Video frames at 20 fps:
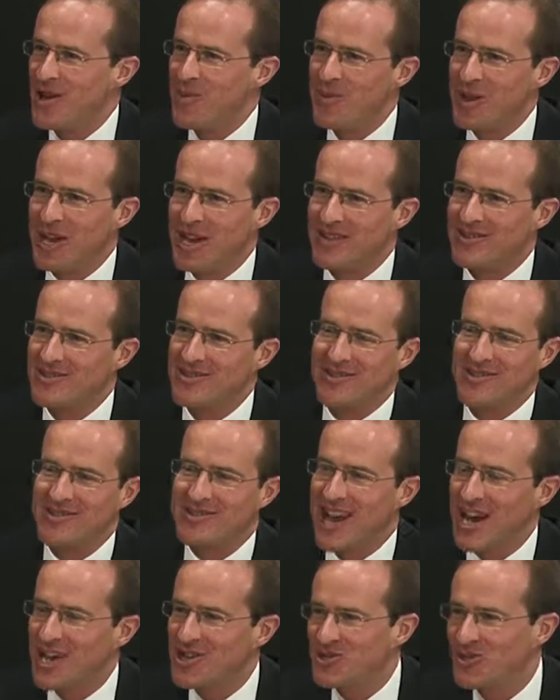be it
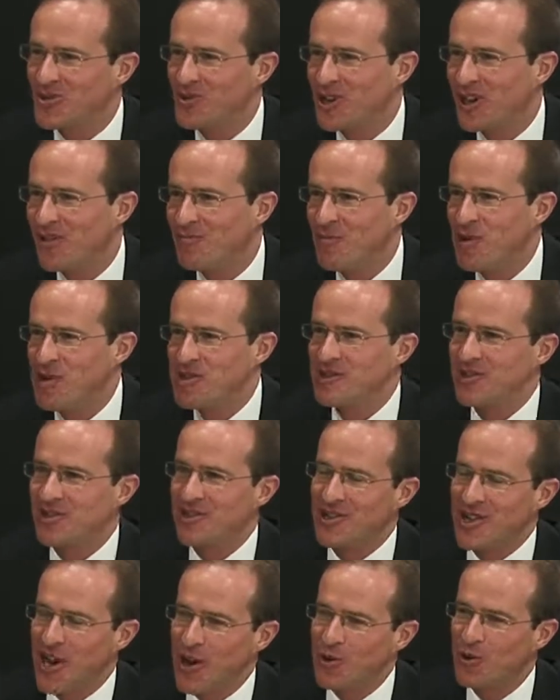national government,
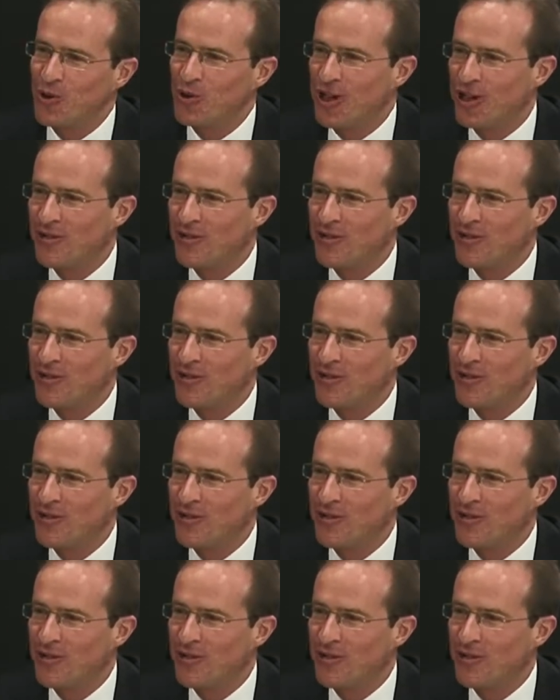local